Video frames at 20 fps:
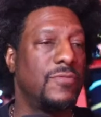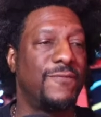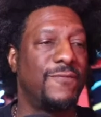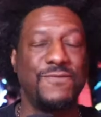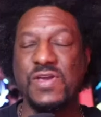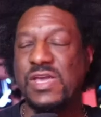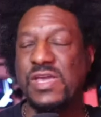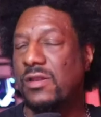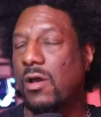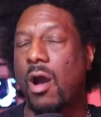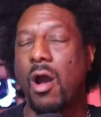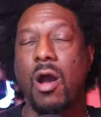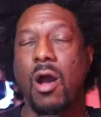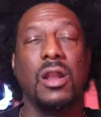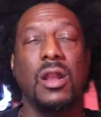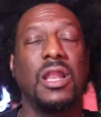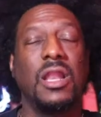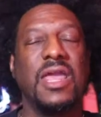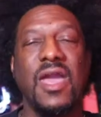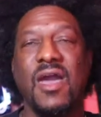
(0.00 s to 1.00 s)
feet
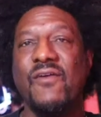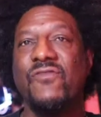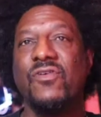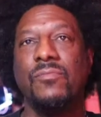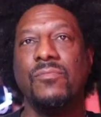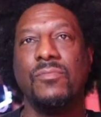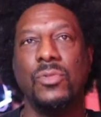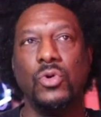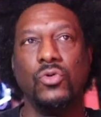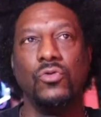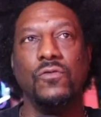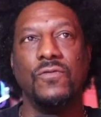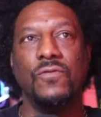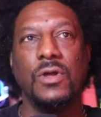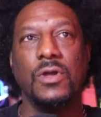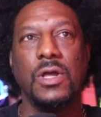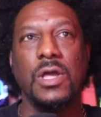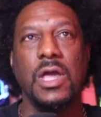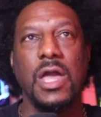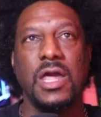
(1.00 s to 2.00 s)
hardly ever move,
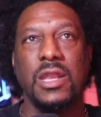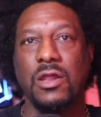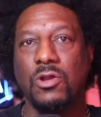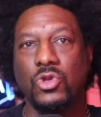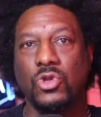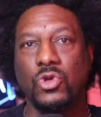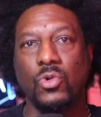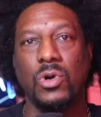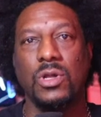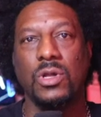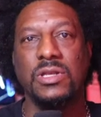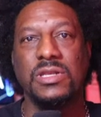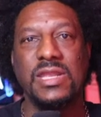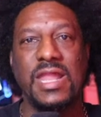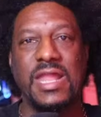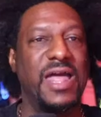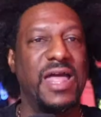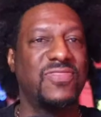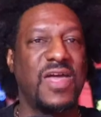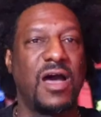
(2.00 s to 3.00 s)
and they're doing
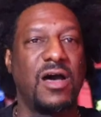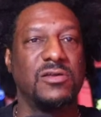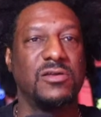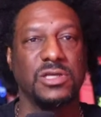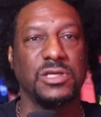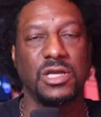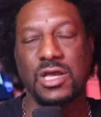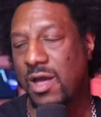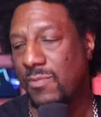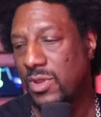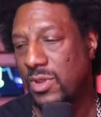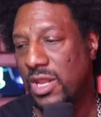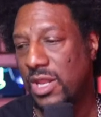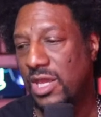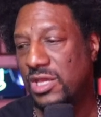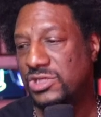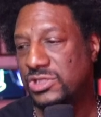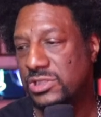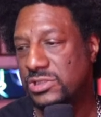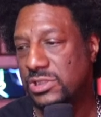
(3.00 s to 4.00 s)
9,000
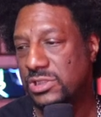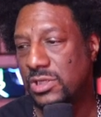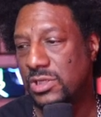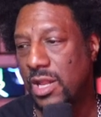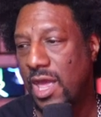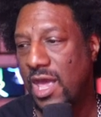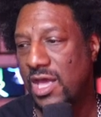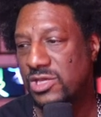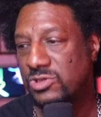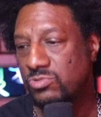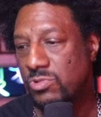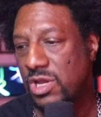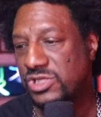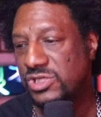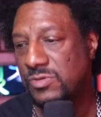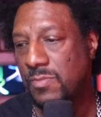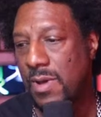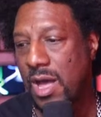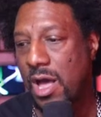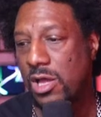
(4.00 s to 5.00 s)
combinations, and as Reggie
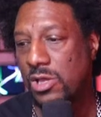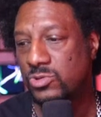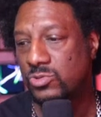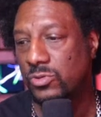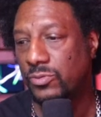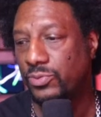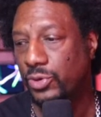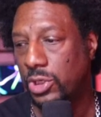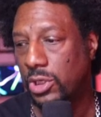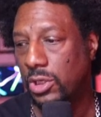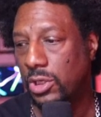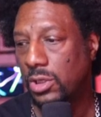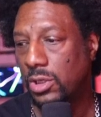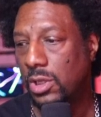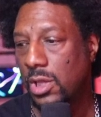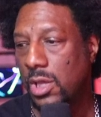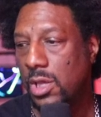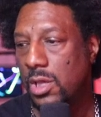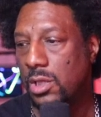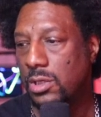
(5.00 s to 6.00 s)
Miles would put it,
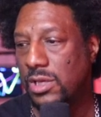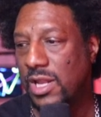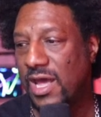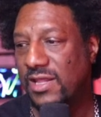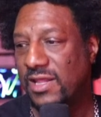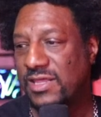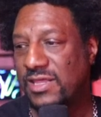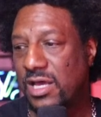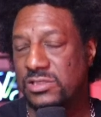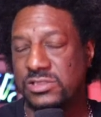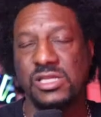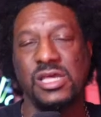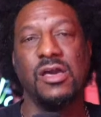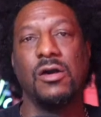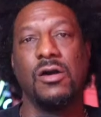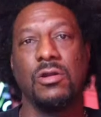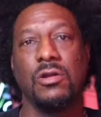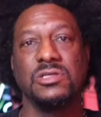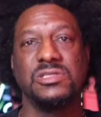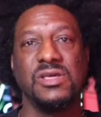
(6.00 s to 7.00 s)

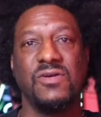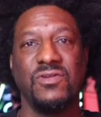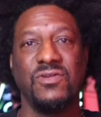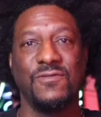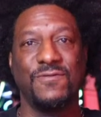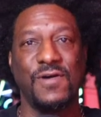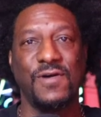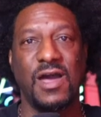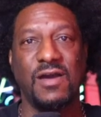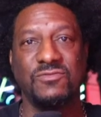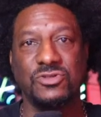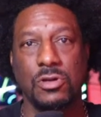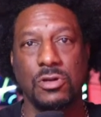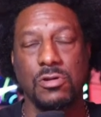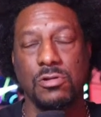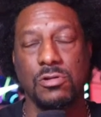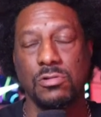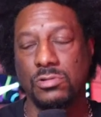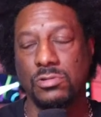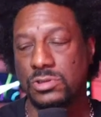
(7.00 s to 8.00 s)
9,875
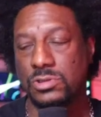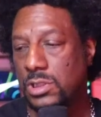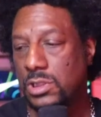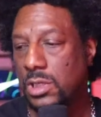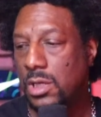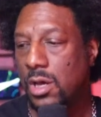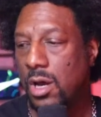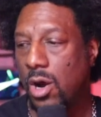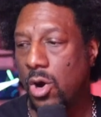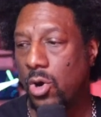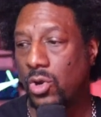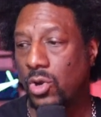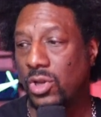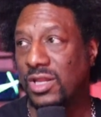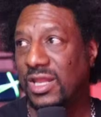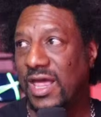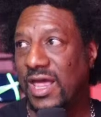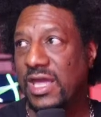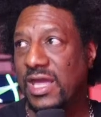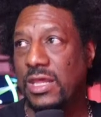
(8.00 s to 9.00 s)
turns on the
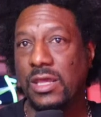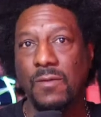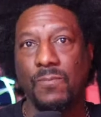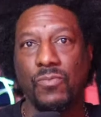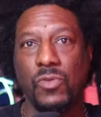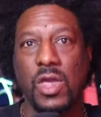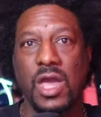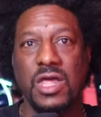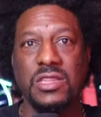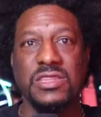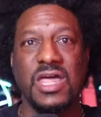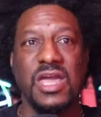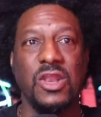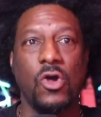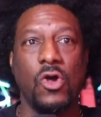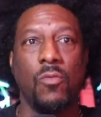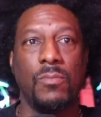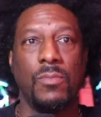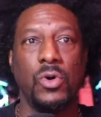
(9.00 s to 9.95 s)
lady, and they don't